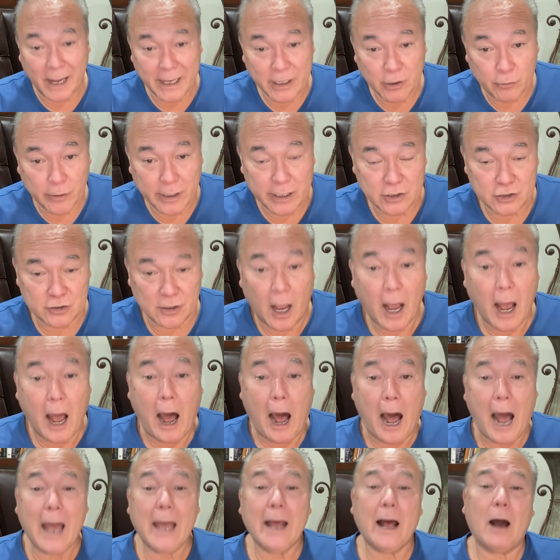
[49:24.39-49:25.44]
my great,
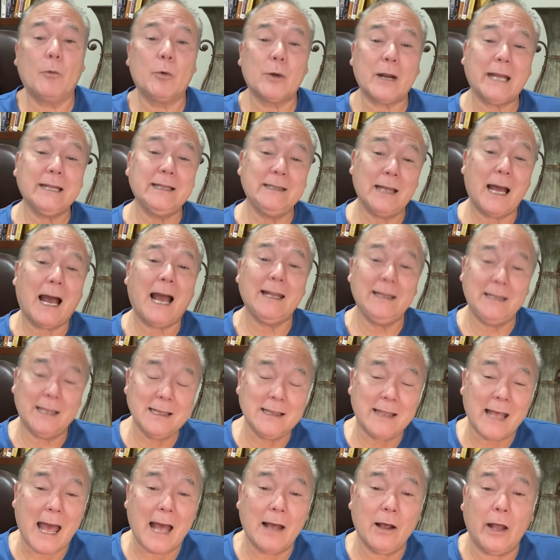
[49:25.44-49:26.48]
I
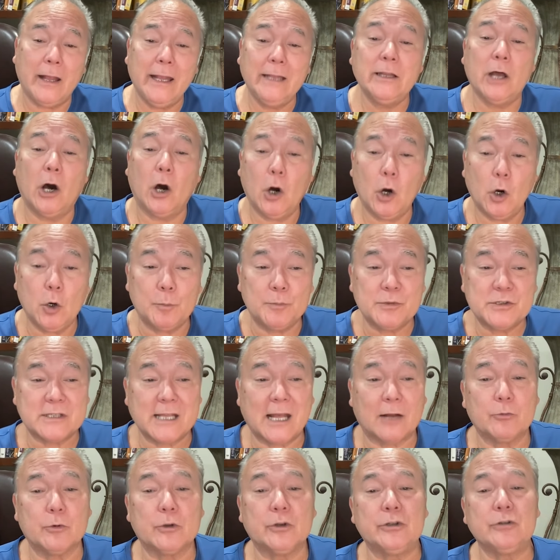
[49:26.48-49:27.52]
did that in the
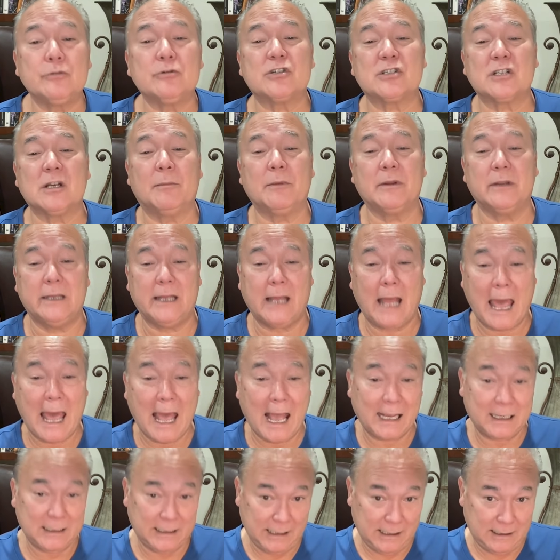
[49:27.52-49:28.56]
hopes that it would do some of the
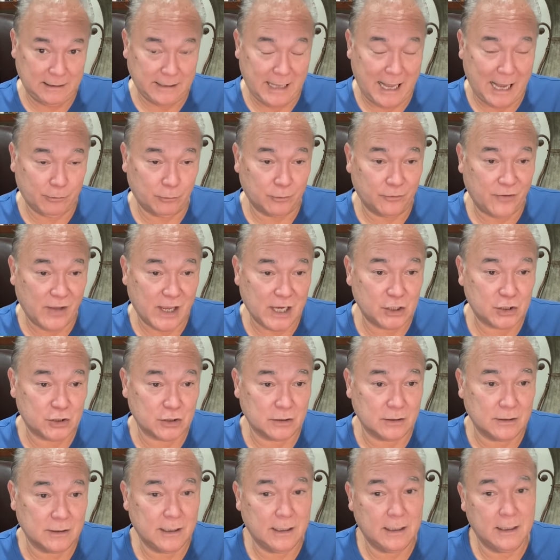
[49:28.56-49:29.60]
agony, the
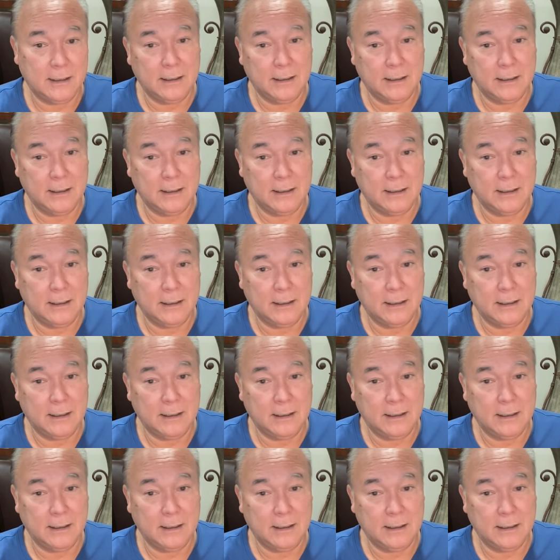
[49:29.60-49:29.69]
aggravation